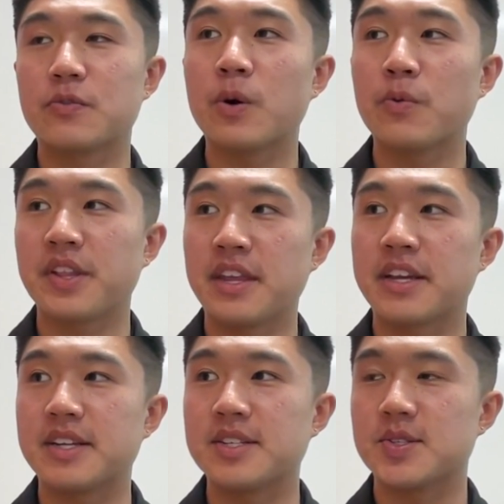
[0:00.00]
what we think
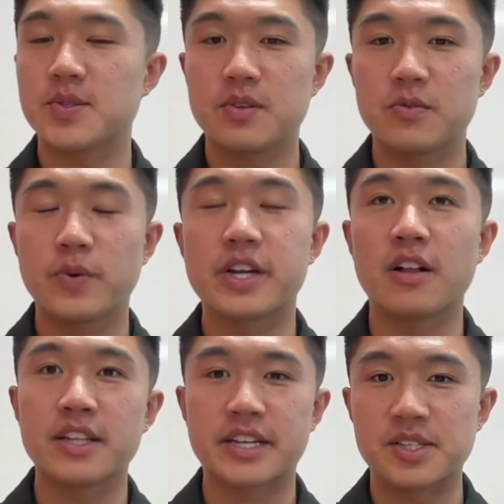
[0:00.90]
as we
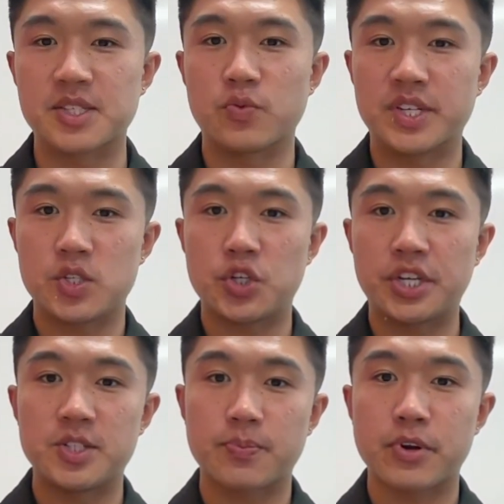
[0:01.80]
call it like a Swiss
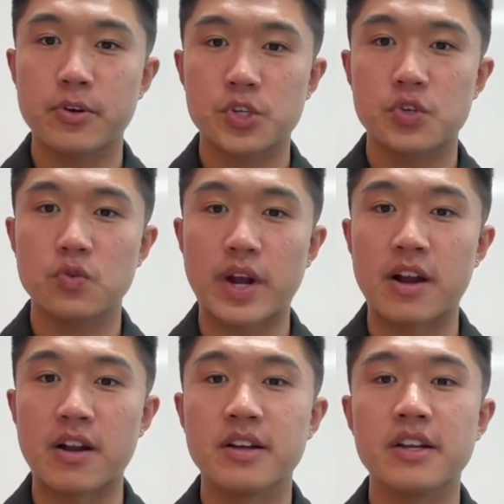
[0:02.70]
cheese approach,
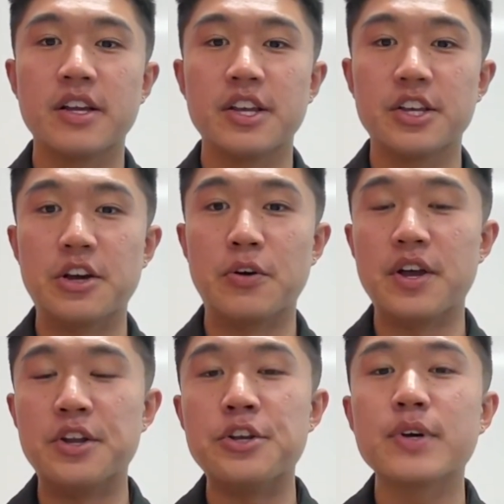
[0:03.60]
where
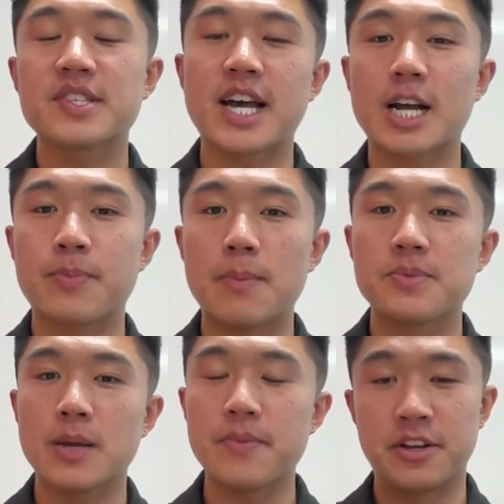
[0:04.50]
a new attack
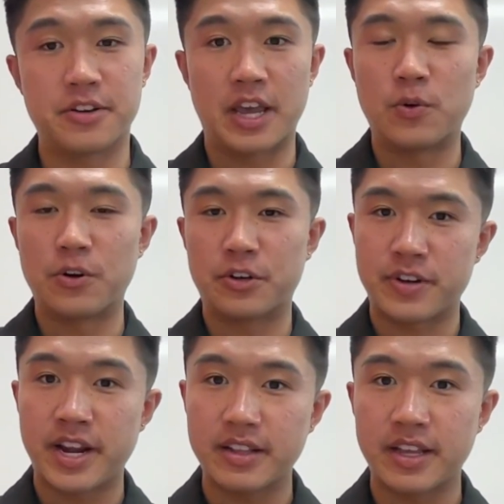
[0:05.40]
pops up and okay, we'll
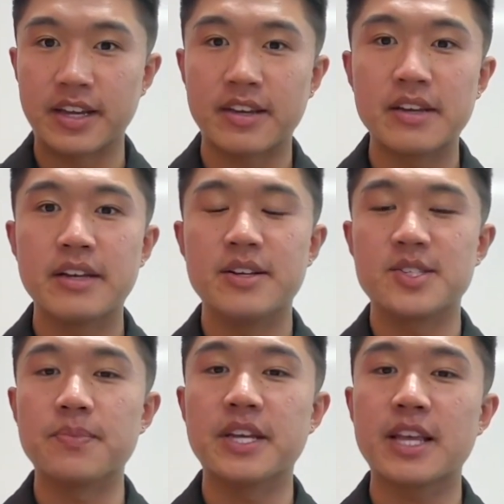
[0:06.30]
create like
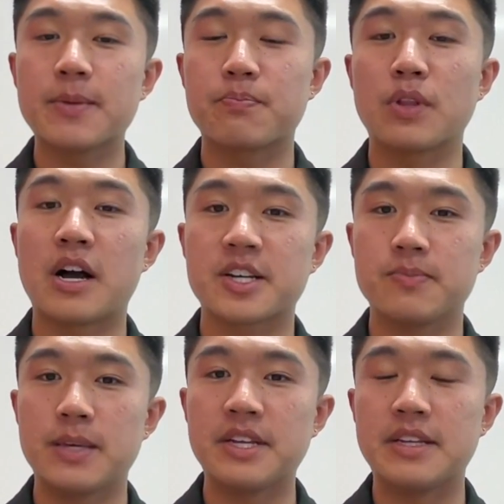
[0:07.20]
something that blocks
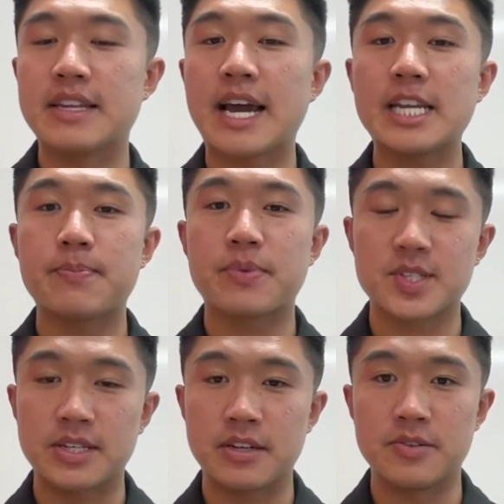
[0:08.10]
maybe
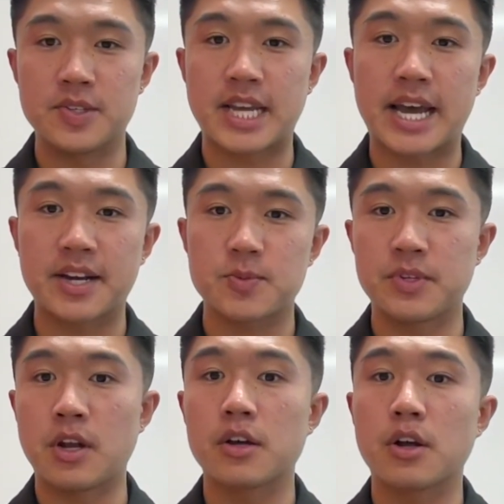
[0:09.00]
90% of those attacks, but
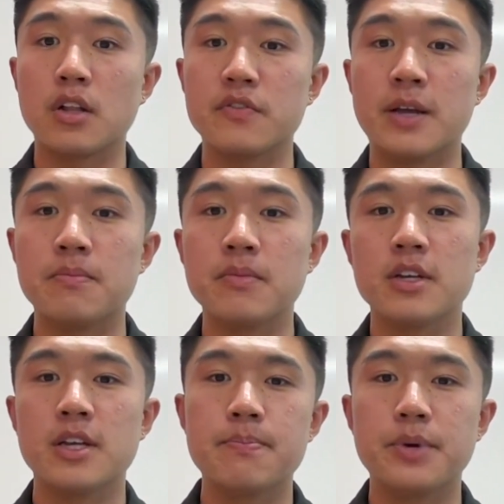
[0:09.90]
not all of them.
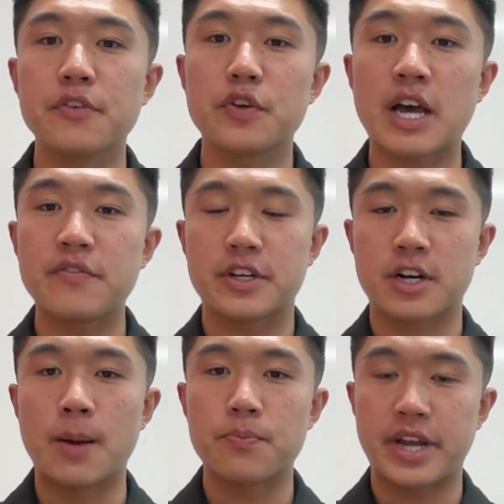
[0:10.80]
But if you have a
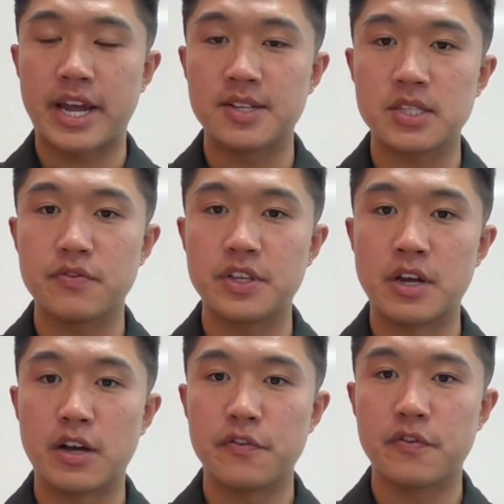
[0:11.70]
comprehensive
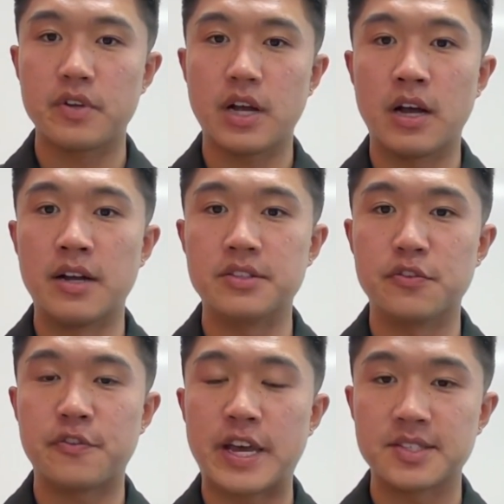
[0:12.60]
enough
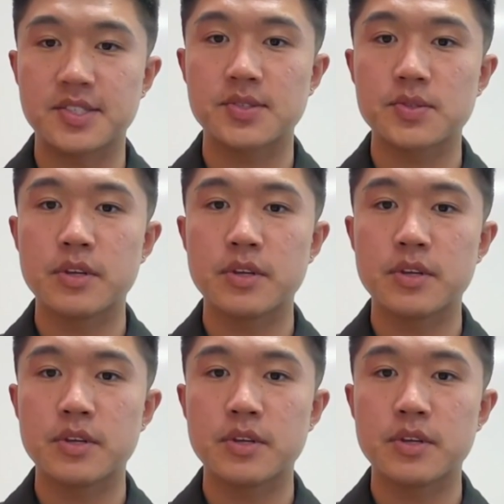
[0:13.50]
defense